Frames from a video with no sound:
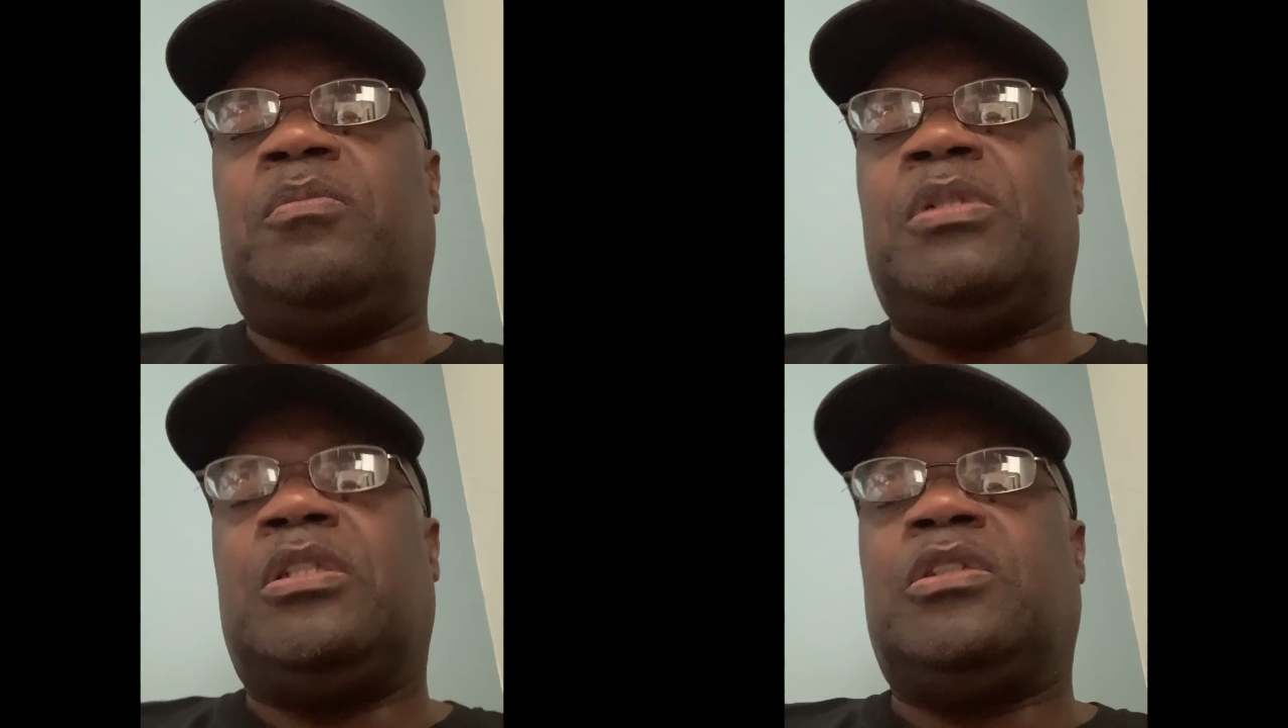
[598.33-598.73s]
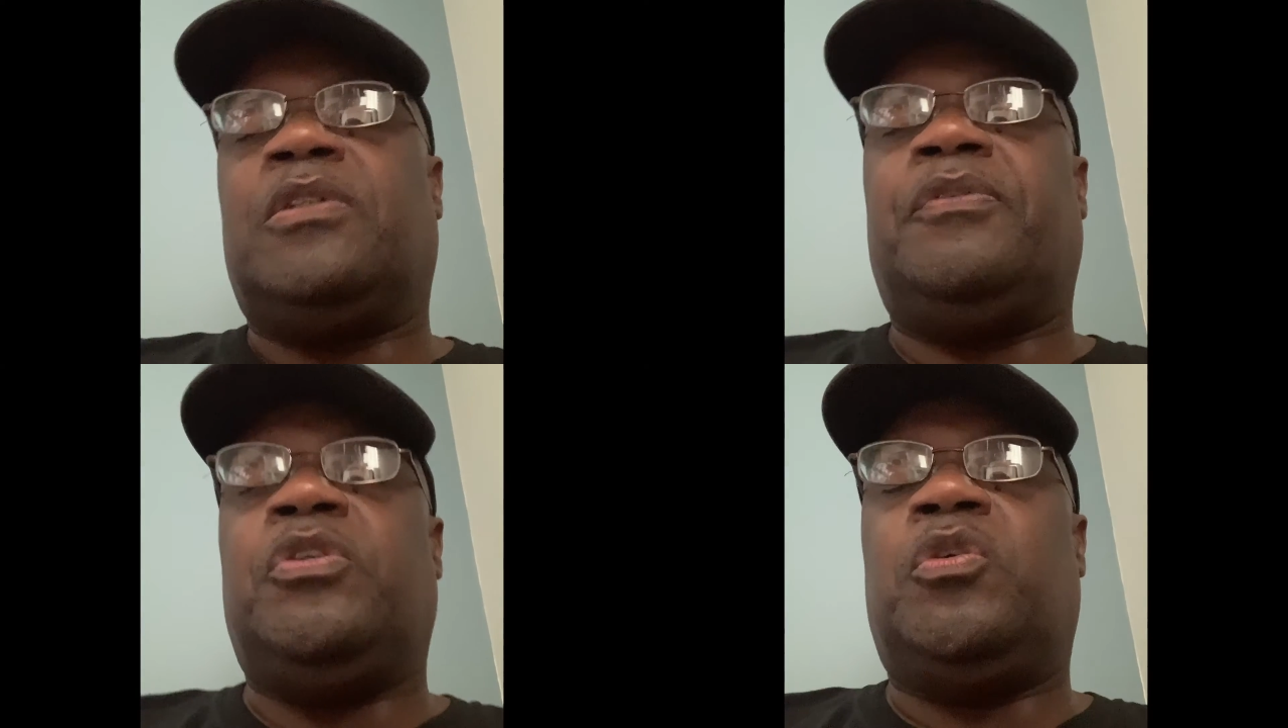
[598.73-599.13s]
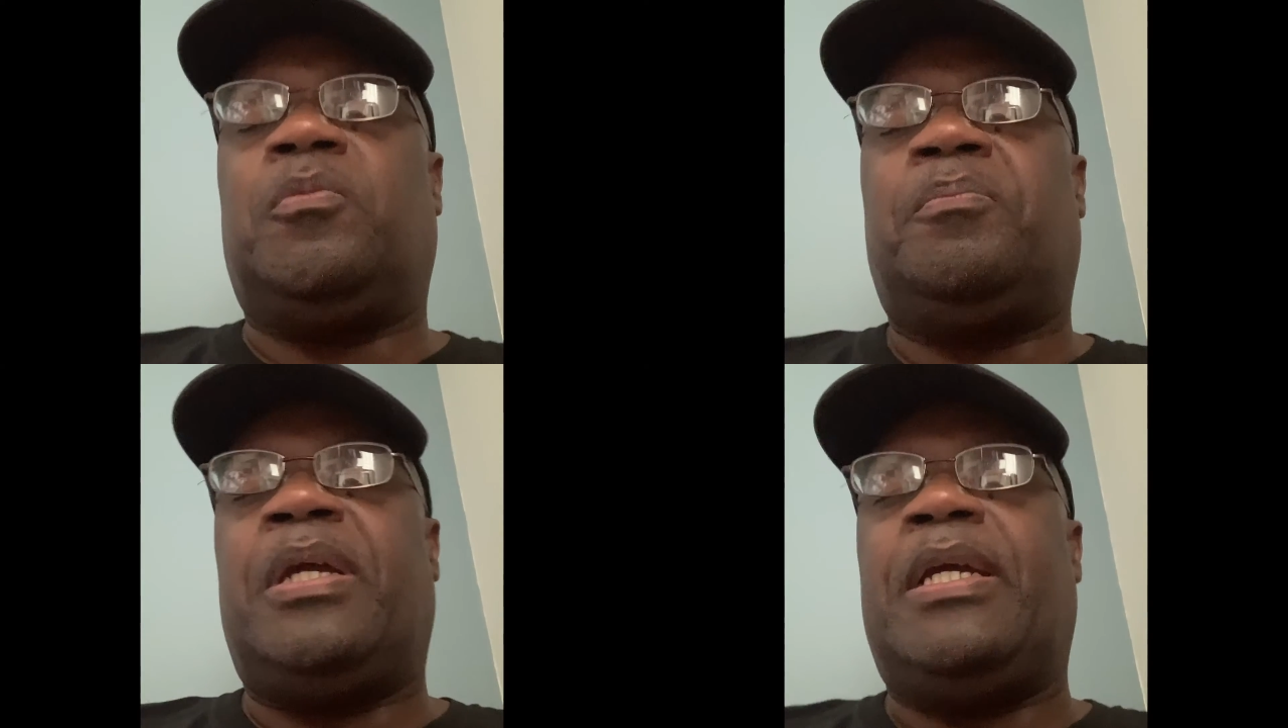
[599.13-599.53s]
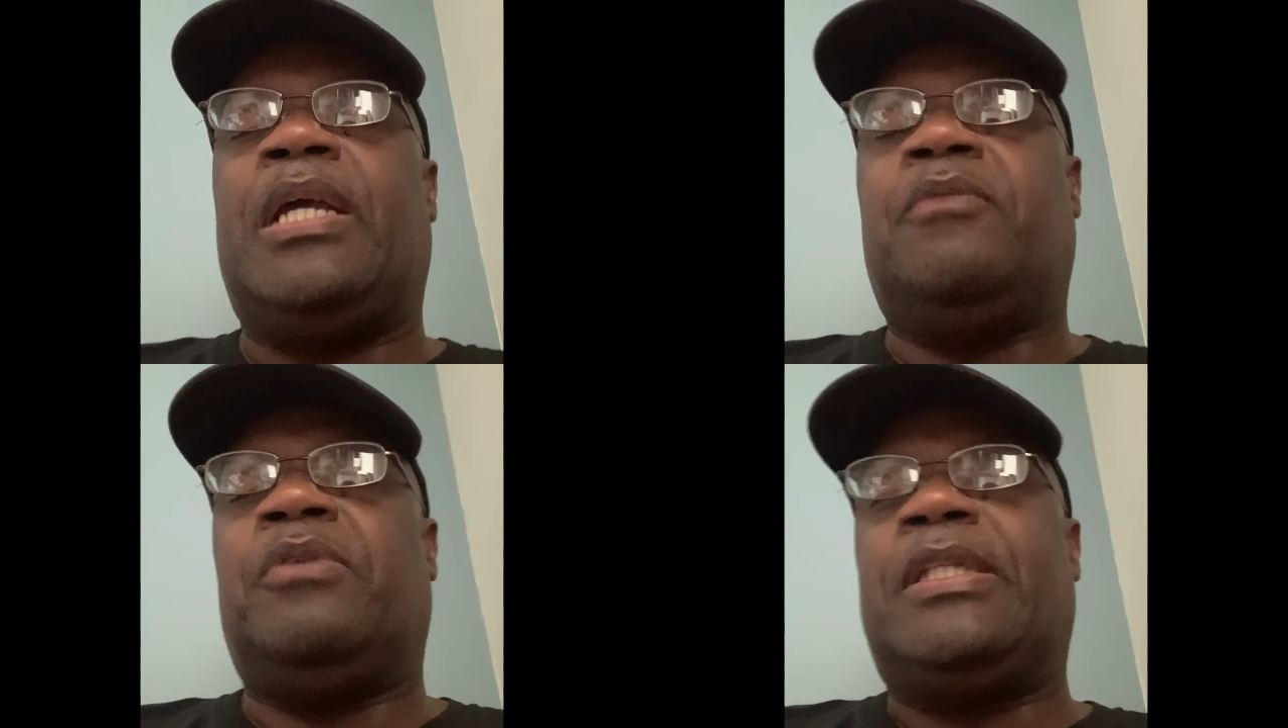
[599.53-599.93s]
because if you don't pay
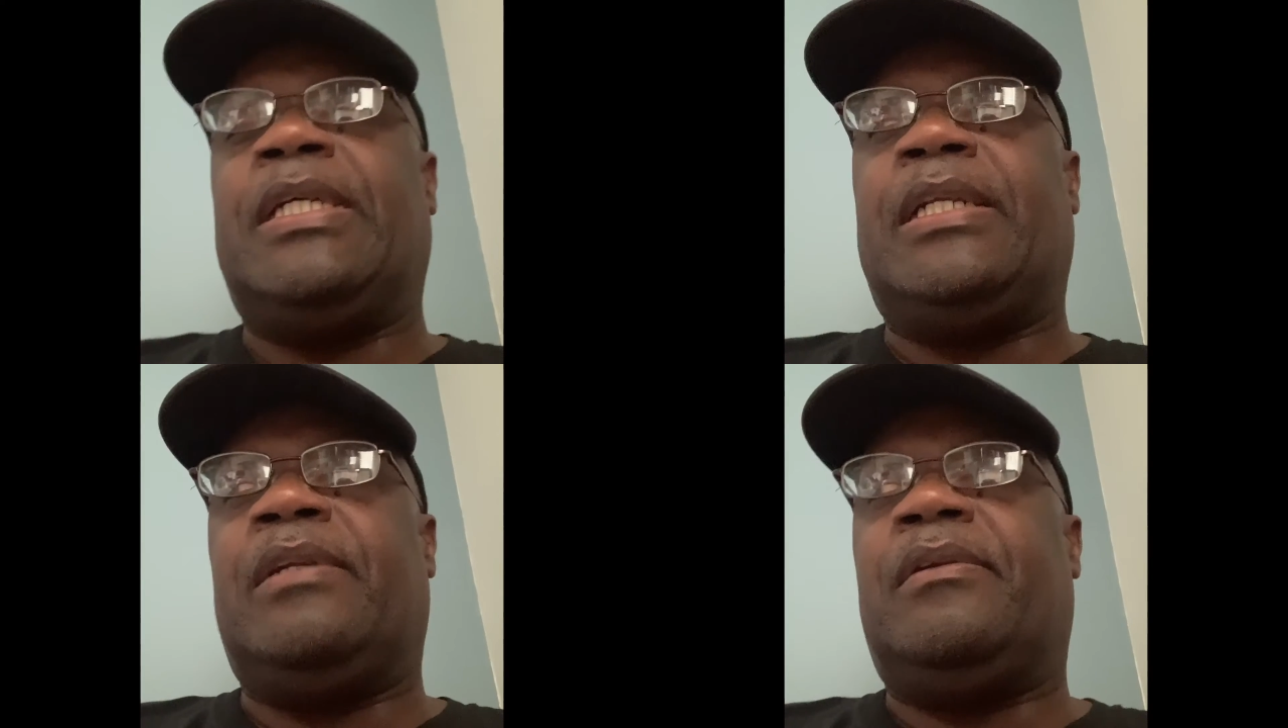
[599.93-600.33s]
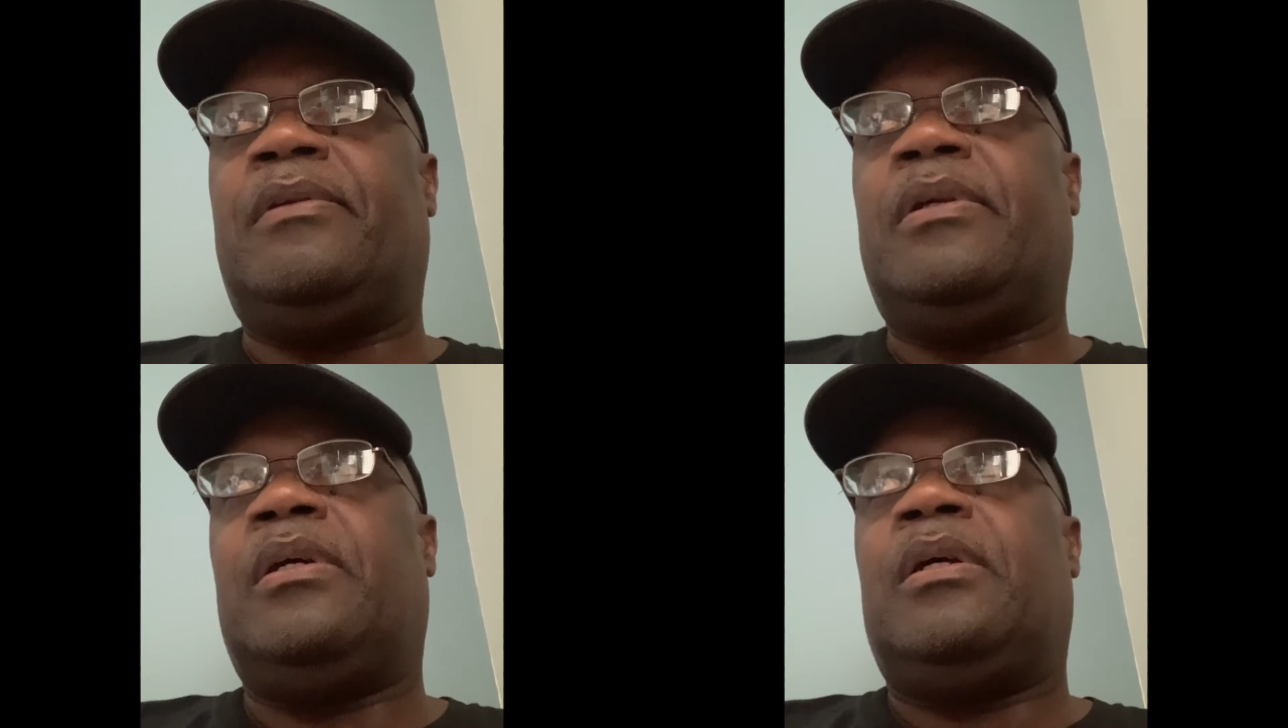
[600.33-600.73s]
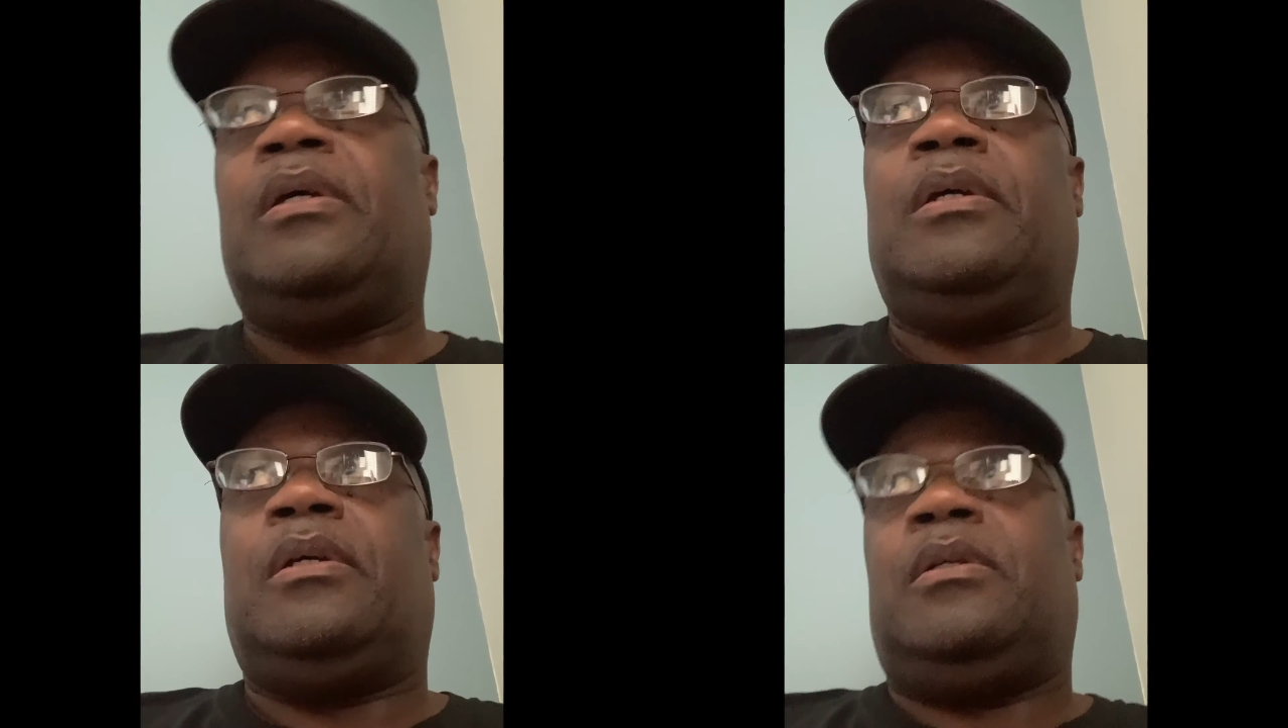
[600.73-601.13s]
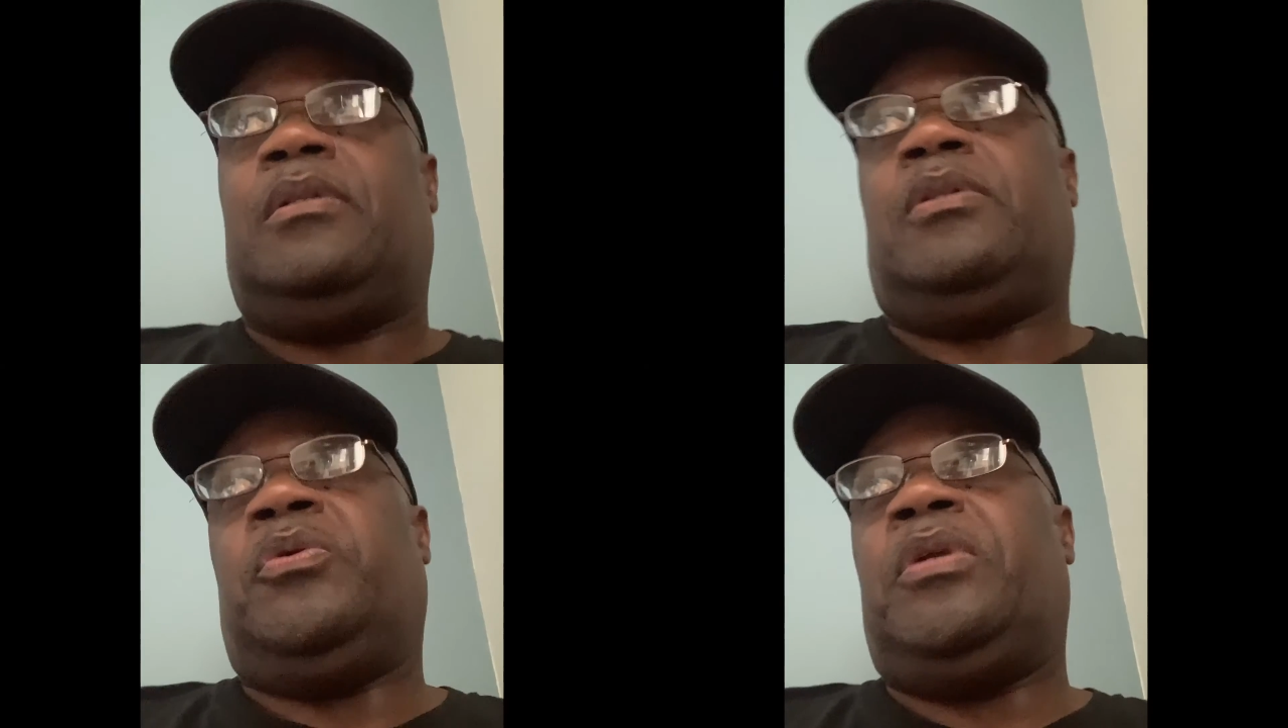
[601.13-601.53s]
that within
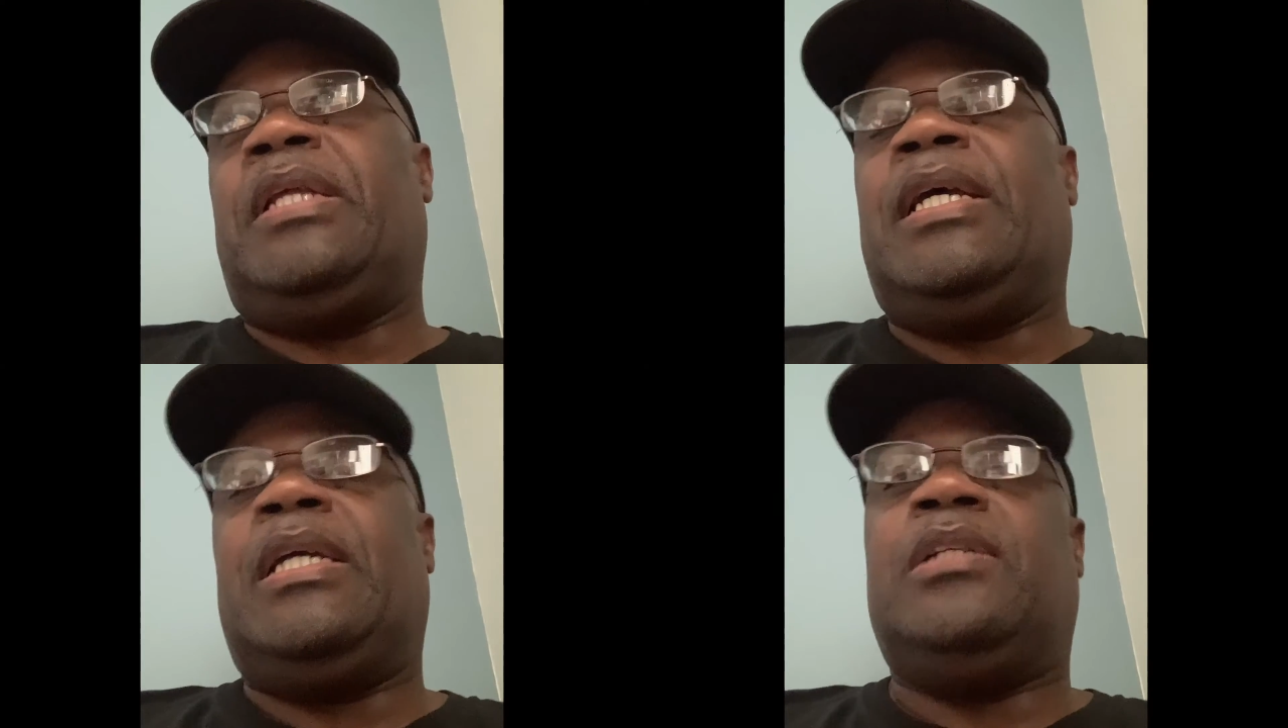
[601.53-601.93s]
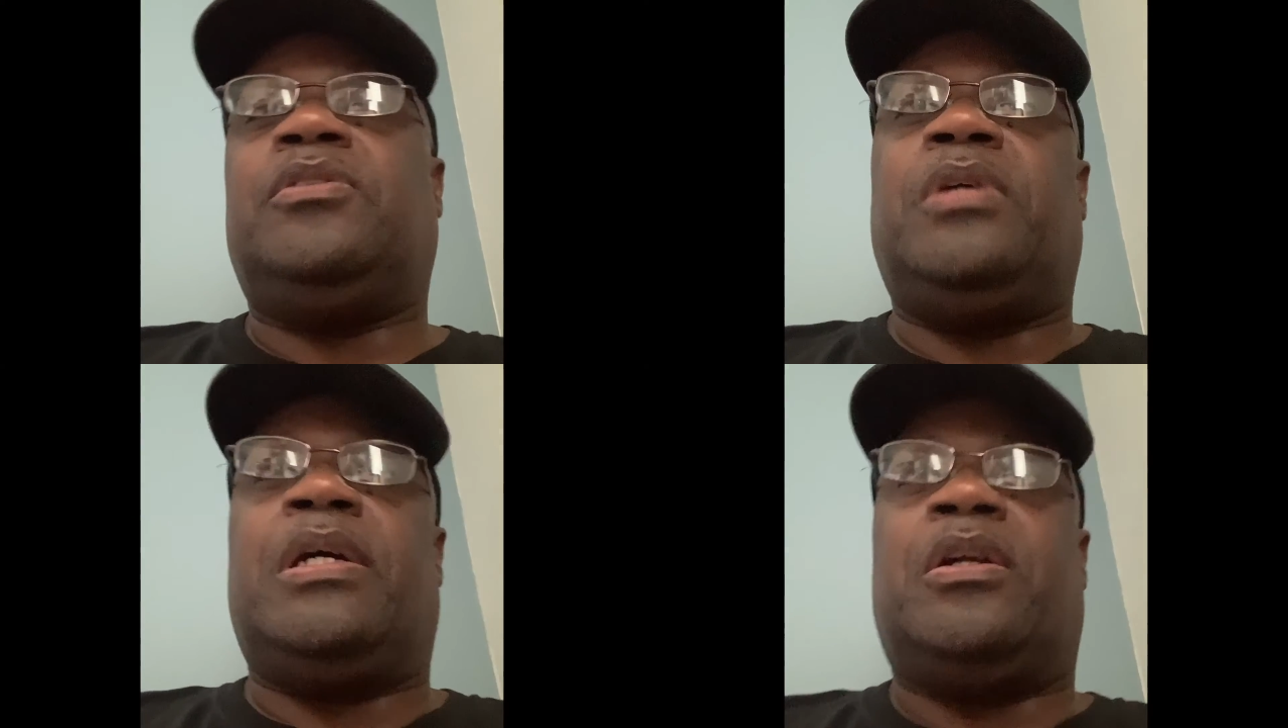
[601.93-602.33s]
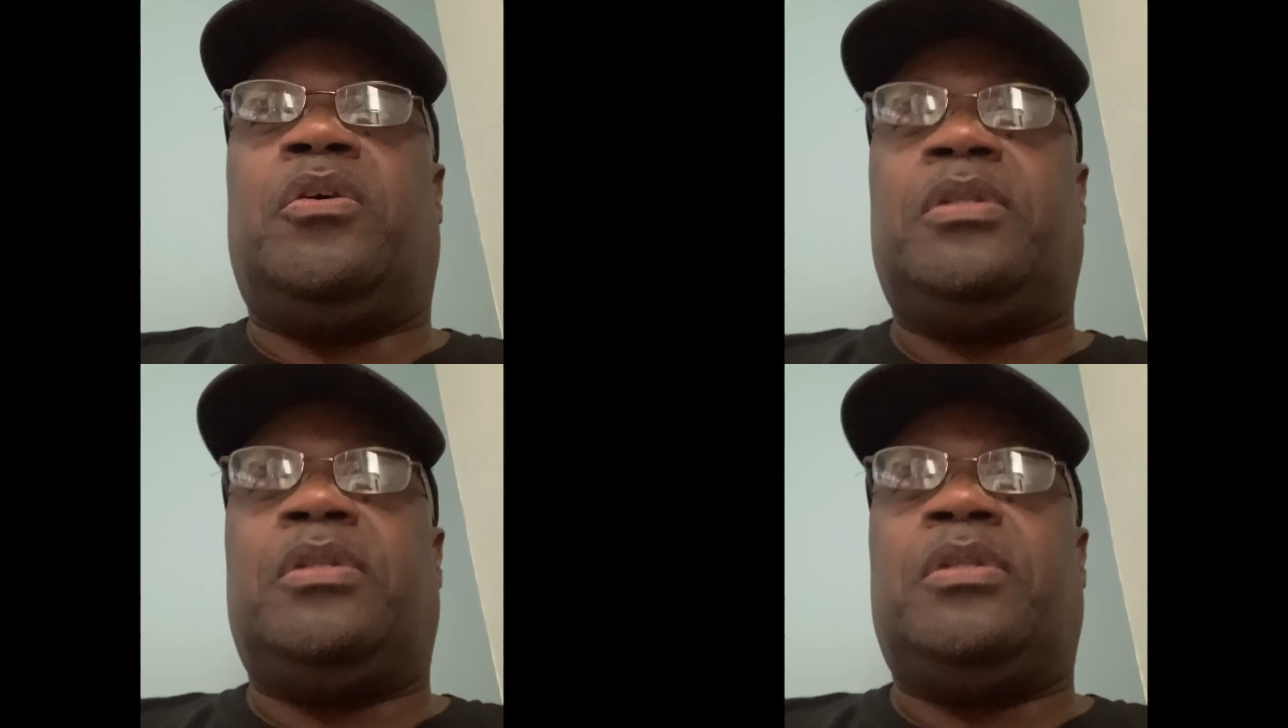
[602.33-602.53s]
30 days, you got all